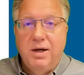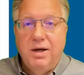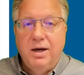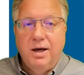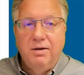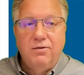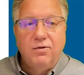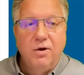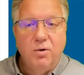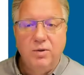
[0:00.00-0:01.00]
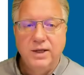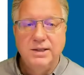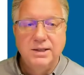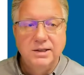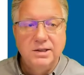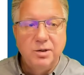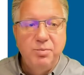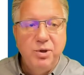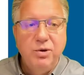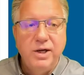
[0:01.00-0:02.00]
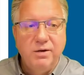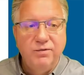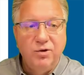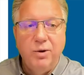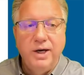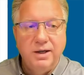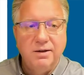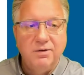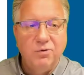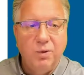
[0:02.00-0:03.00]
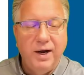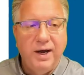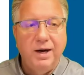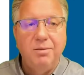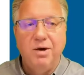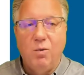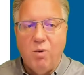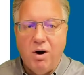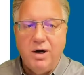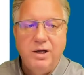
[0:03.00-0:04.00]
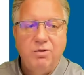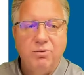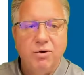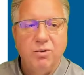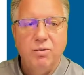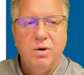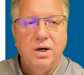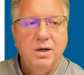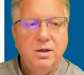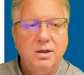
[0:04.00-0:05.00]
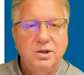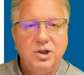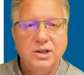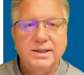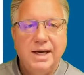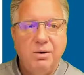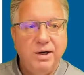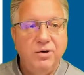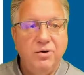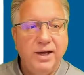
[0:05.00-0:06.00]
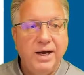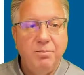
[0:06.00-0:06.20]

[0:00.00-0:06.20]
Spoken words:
And so this is the beauty of doing it this way, and I'm going to walk you through just how I do that.